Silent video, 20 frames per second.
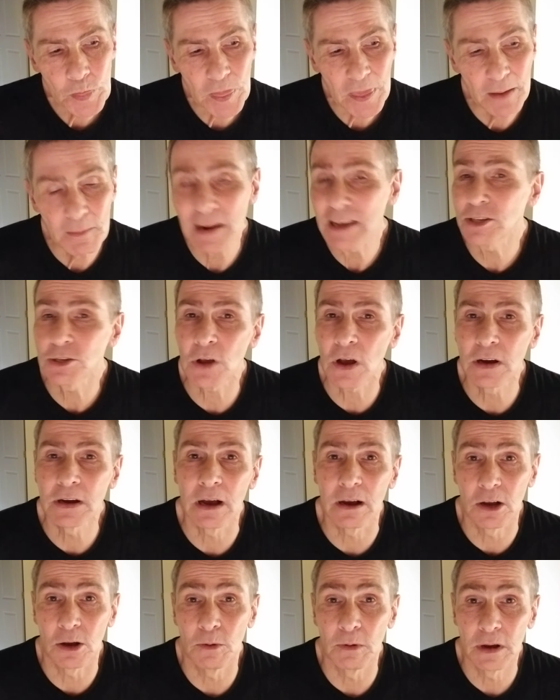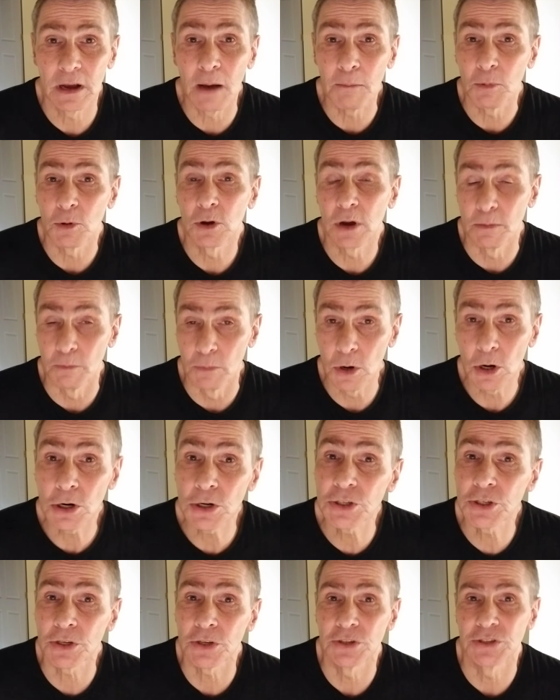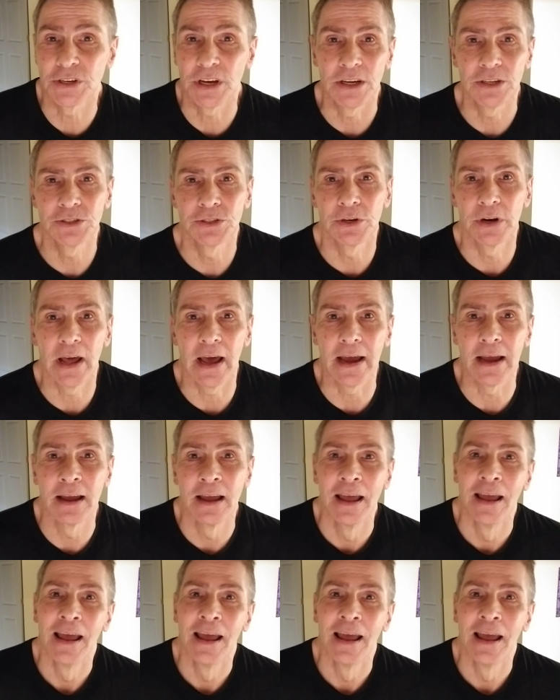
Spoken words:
But I saw a couple commercials yesterday